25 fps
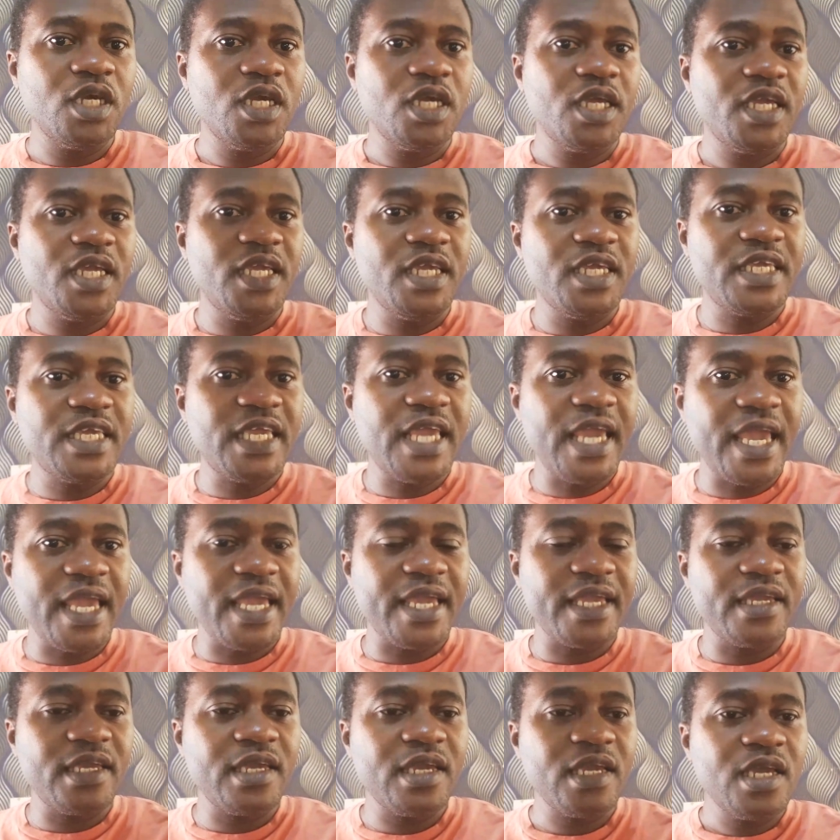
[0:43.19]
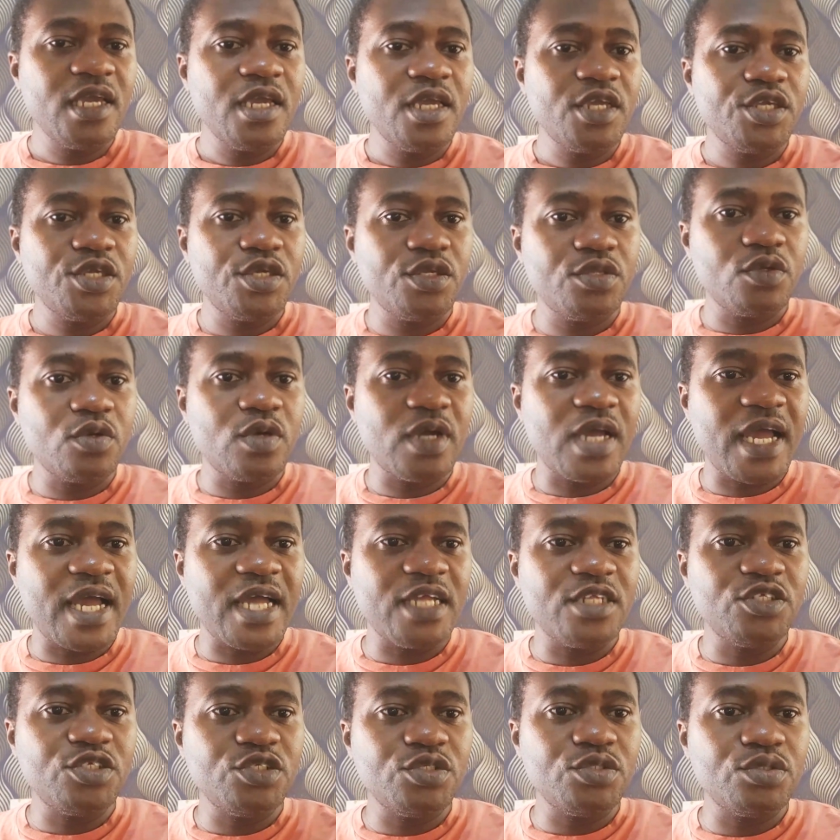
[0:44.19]
a keg,
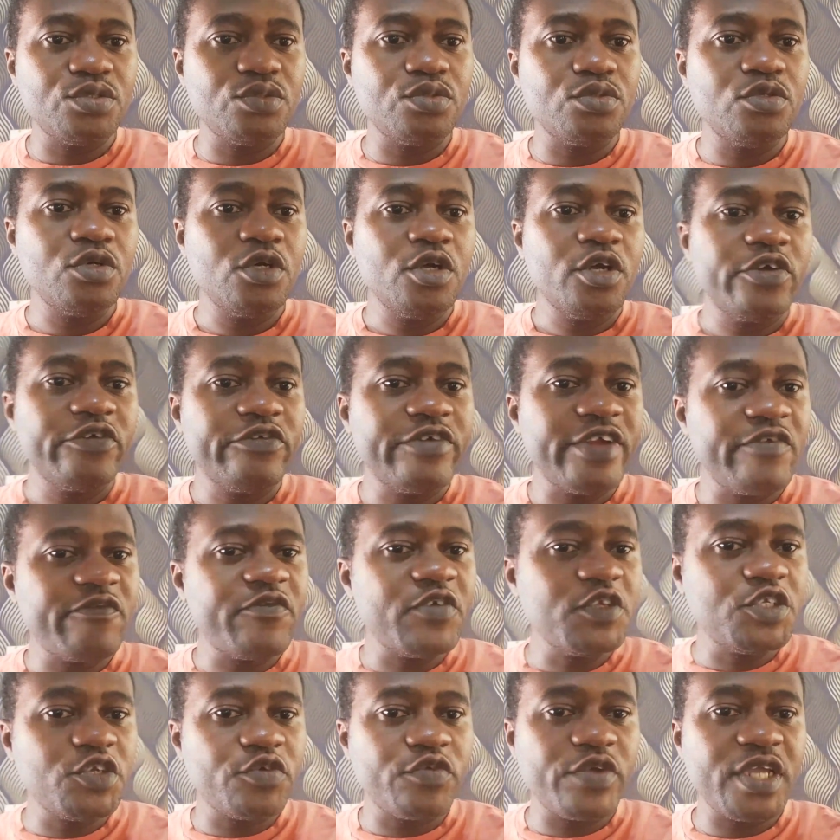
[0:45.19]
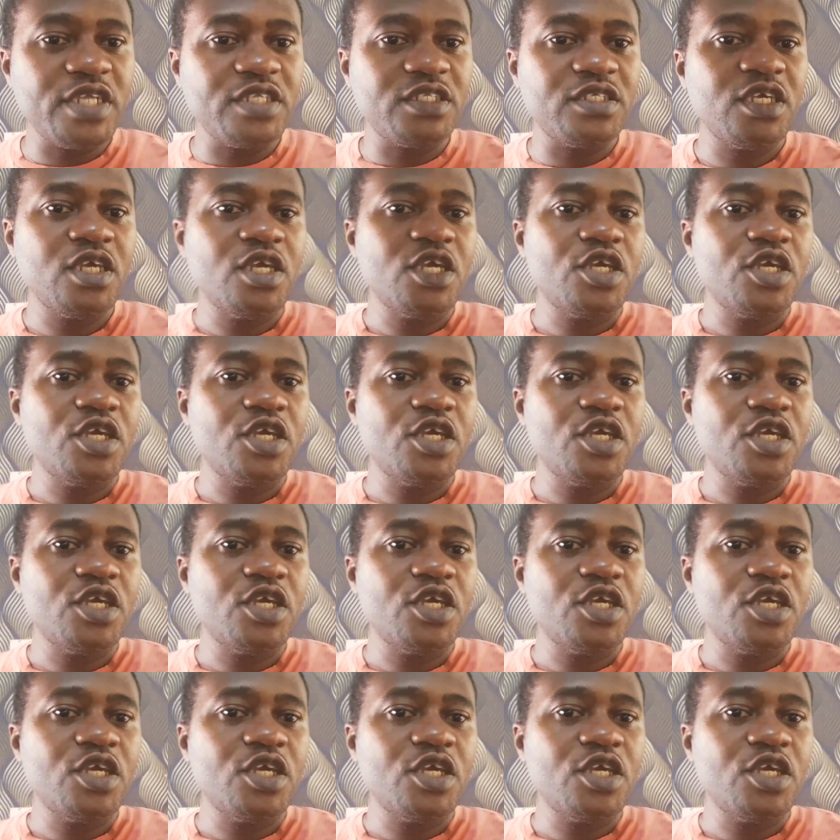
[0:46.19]
and you refrigerate.